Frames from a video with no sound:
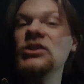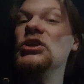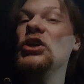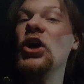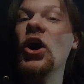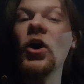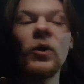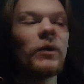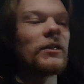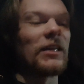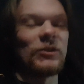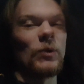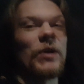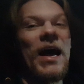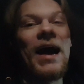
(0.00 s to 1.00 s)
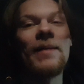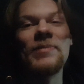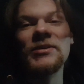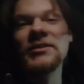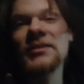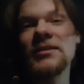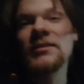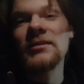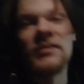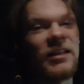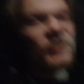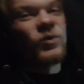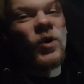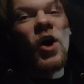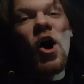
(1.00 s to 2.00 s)
you know, that's what happens.
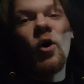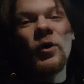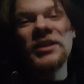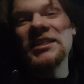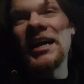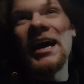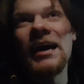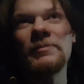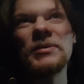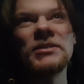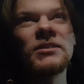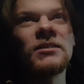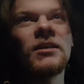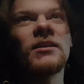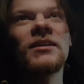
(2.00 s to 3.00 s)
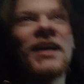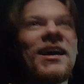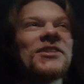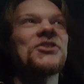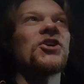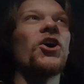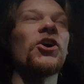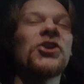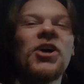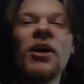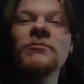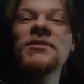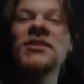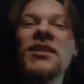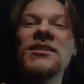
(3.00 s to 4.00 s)
That's what always happens. NASCAR
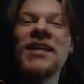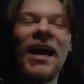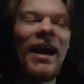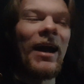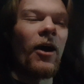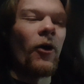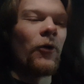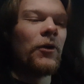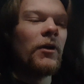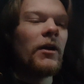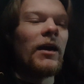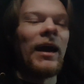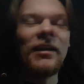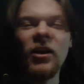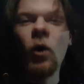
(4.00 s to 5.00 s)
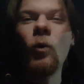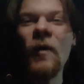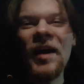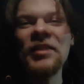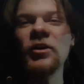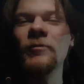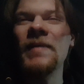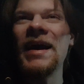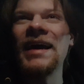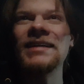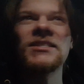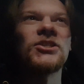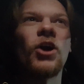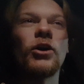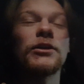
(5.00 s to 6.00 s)
comes to town and the
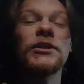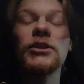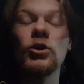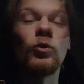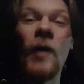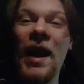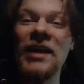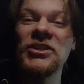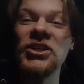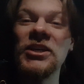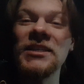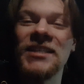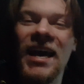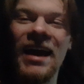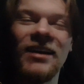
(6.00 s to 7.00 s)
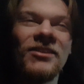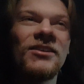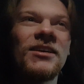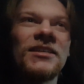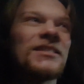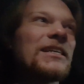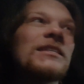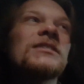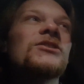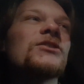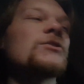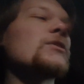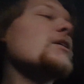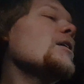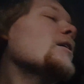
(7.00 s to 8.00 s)
weatherman starts scratching his head because he's
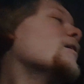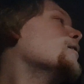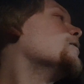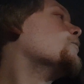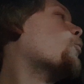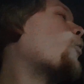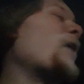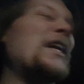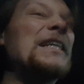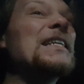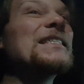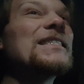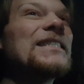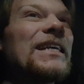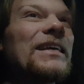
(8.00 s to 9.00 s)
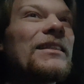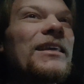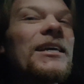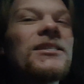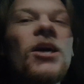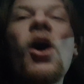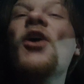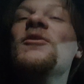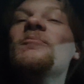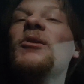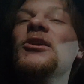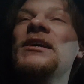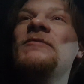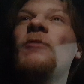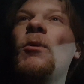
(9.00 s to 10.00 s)
just witnessing these
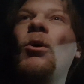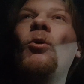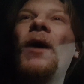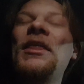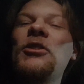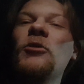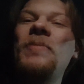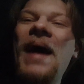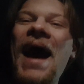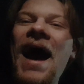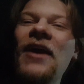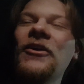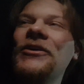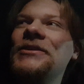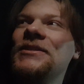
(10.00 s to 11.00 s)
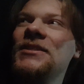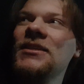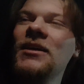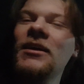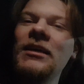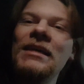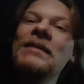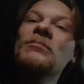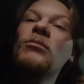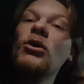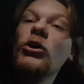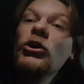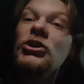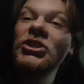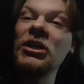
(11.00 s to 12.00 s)
unbelievable weather patterns
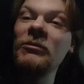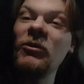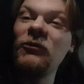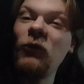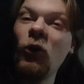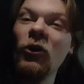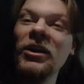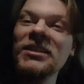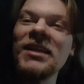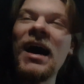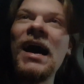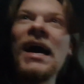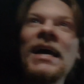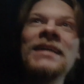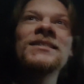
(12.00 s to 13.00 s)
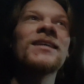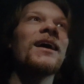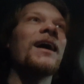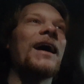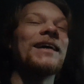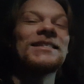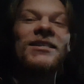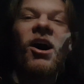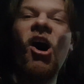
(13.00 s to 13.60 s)
emerging before his eyes as